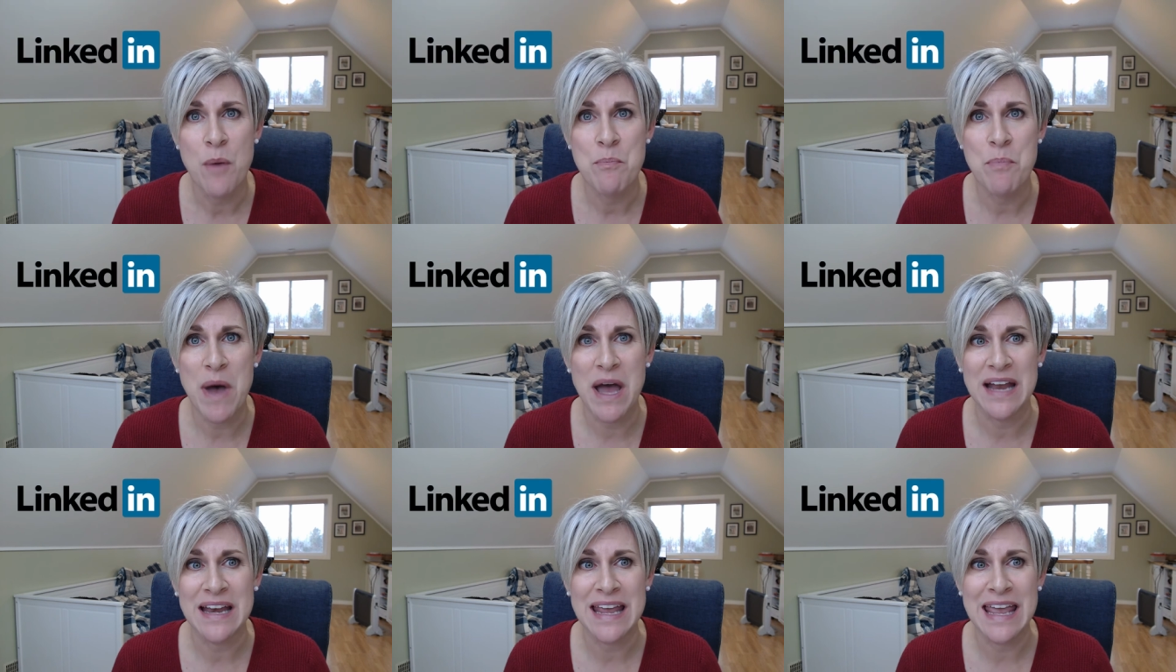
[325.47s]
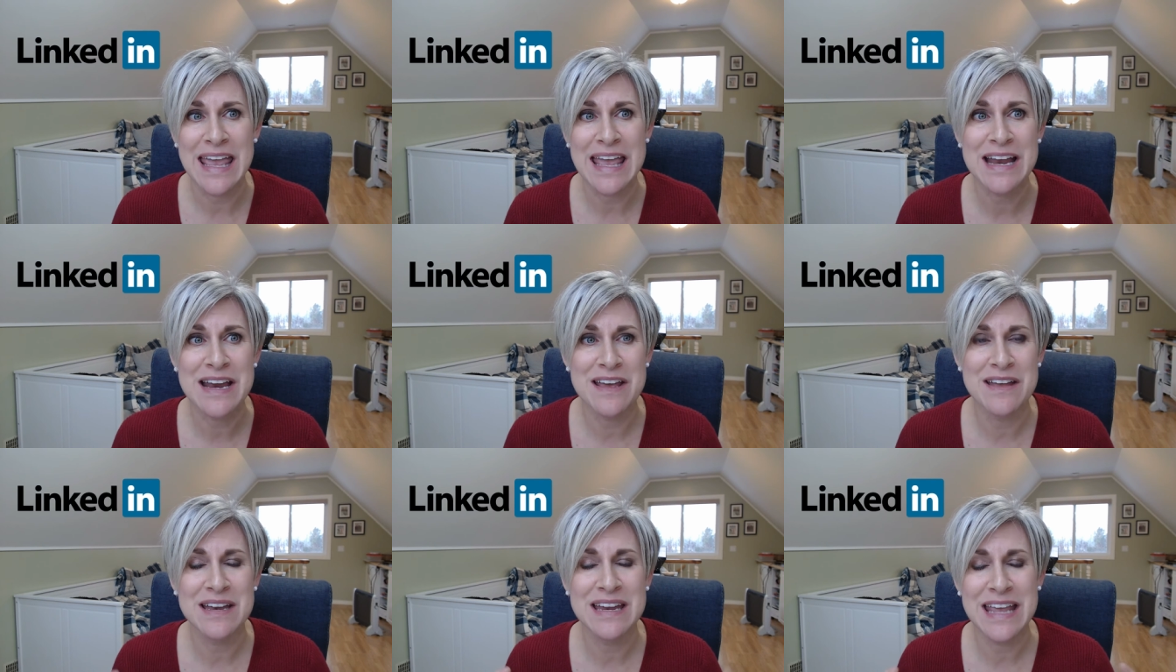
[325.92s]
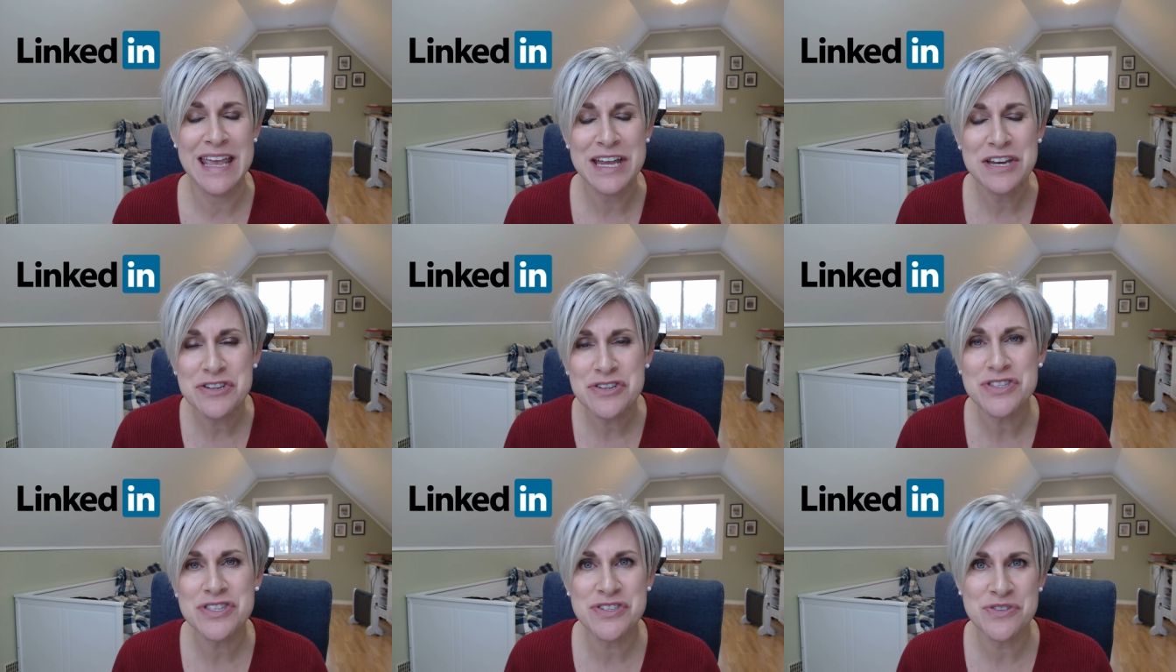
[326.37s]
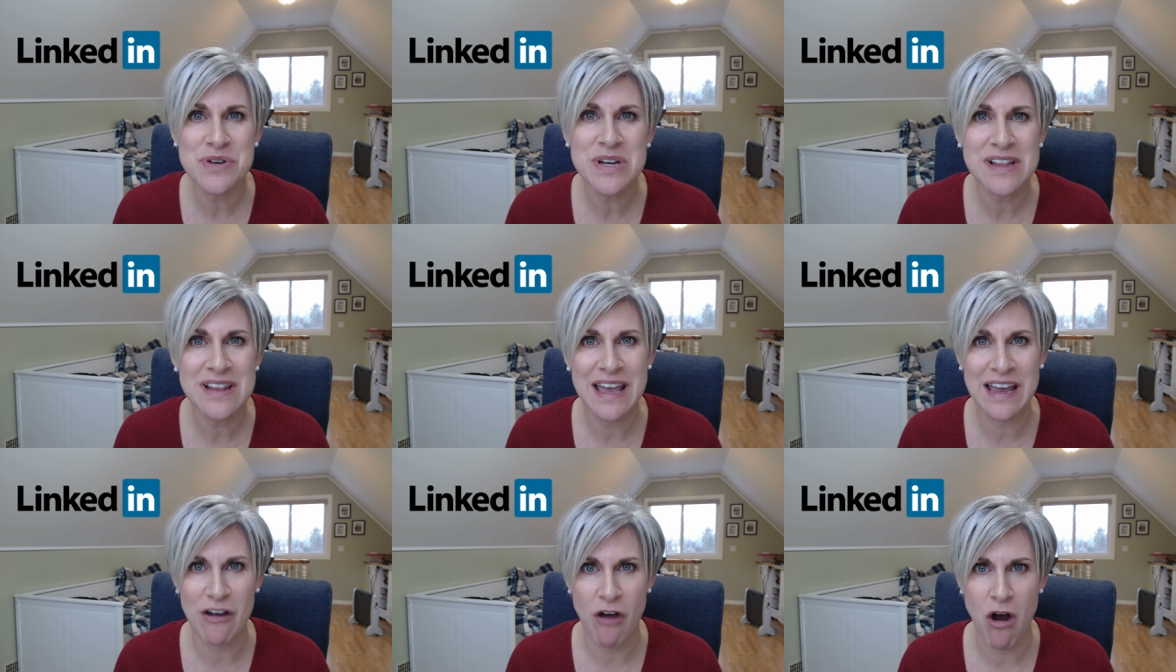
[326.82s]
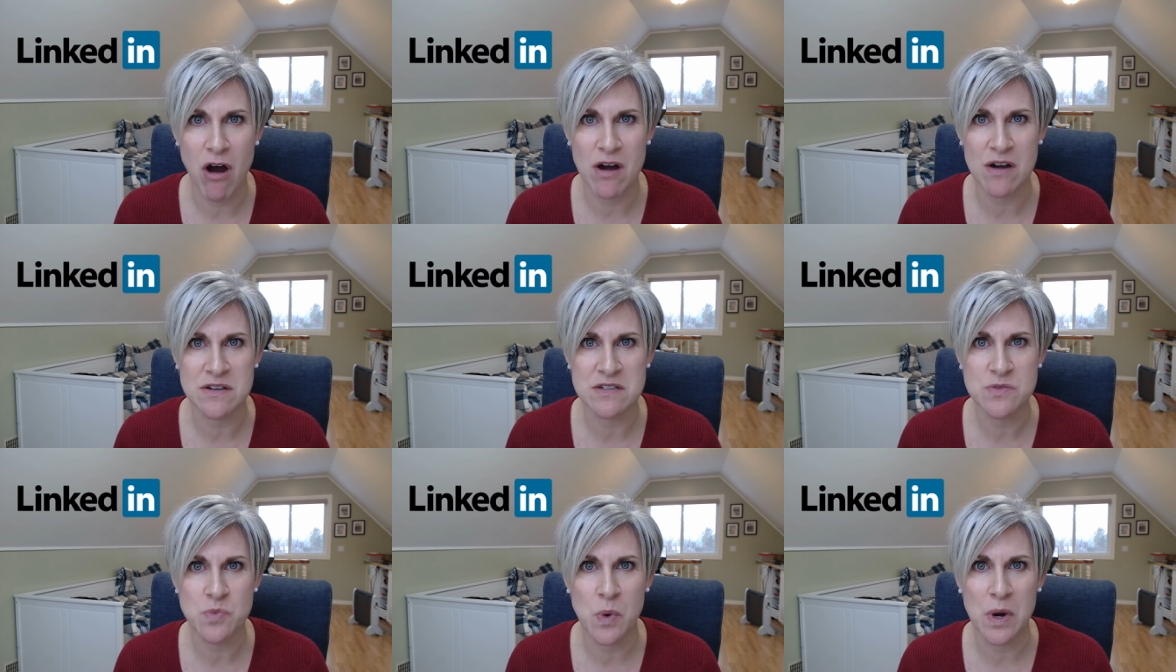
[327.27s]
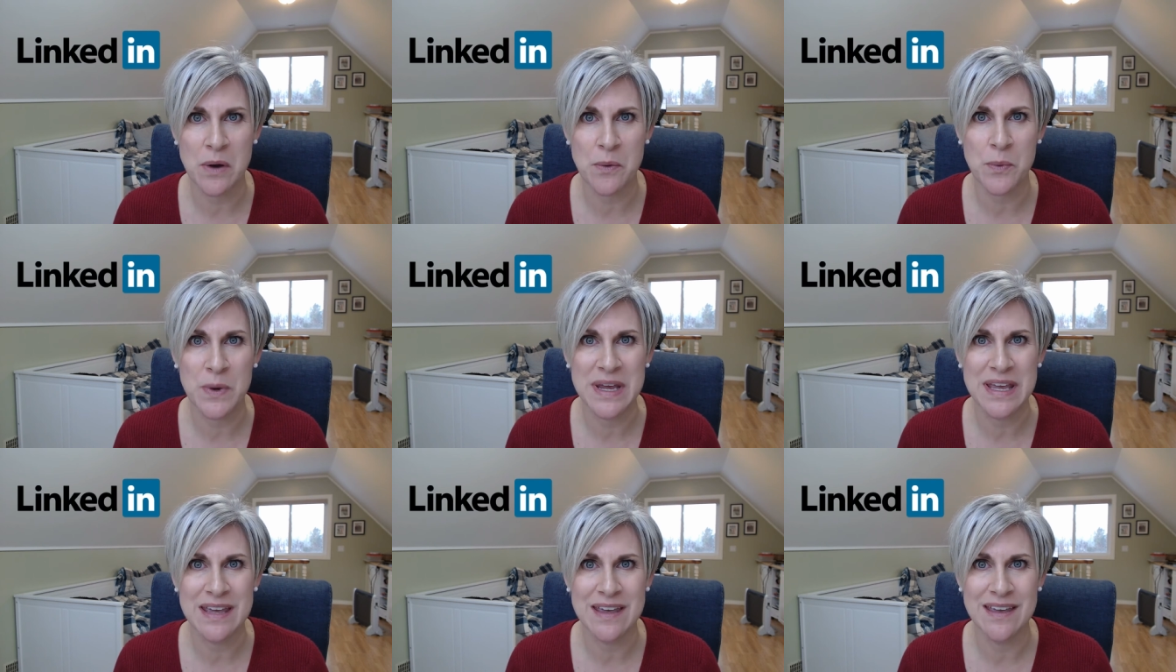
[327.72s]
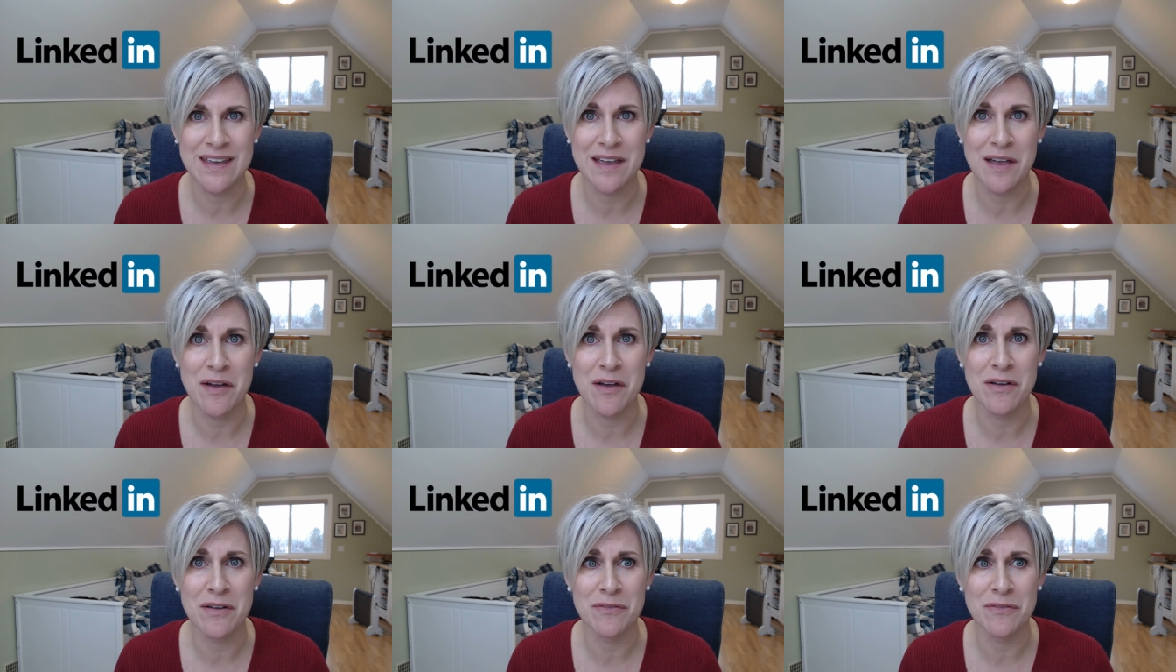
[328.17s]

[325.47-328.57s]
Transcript: But in an industry like ours where we